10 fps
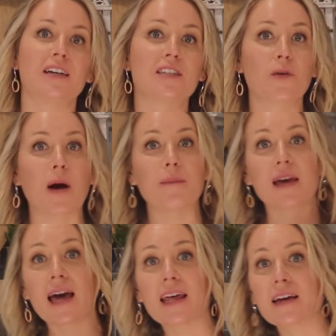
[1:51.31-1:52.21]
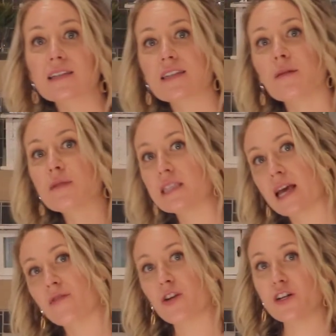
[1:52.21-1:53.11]
So I'm getting some
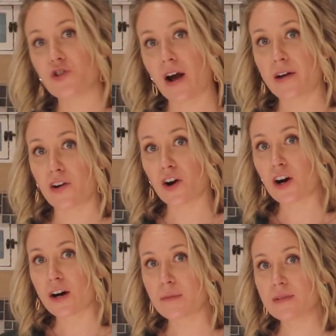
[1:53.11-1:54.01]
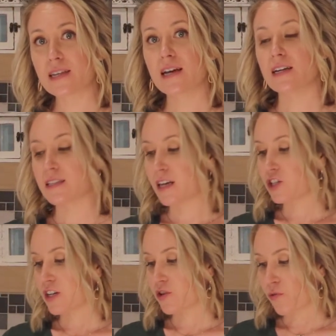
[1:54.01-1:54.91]
savory dried herbs
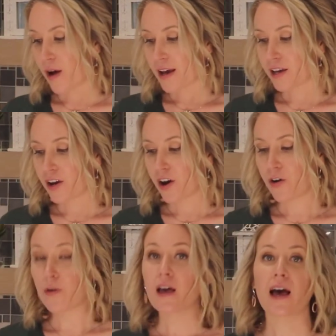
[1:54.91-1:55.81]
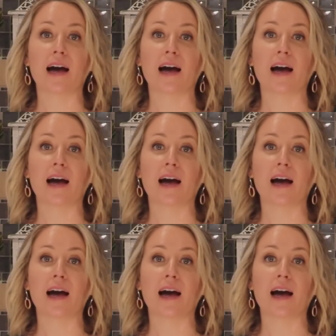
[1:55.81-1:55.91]
such as oregano.